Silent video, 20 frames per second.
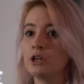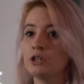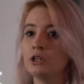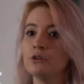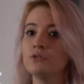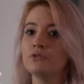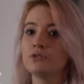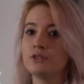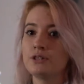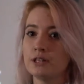
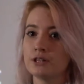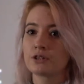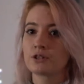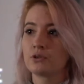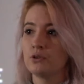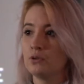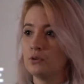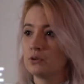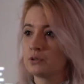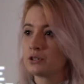use
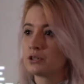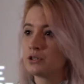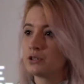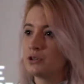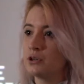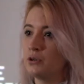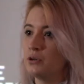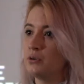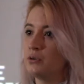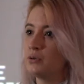Discord
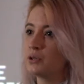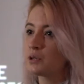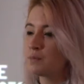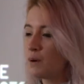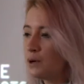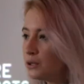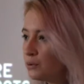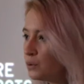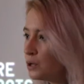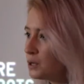to
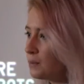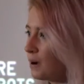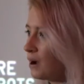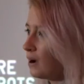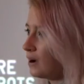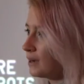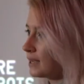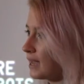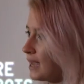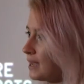spread the word
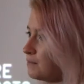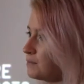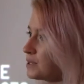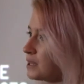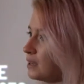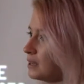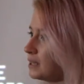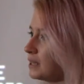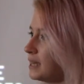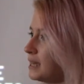about our
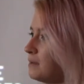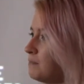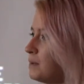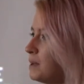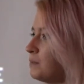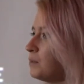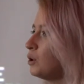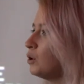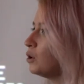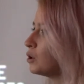games and keep
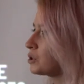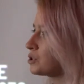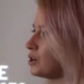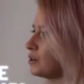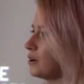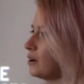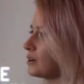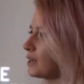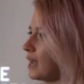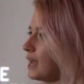people hooked
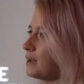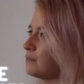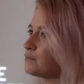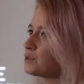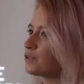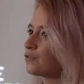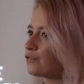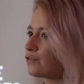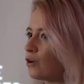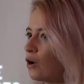on our
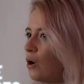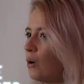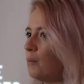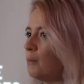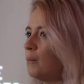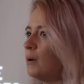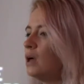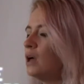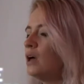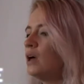games
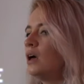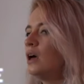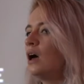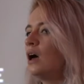from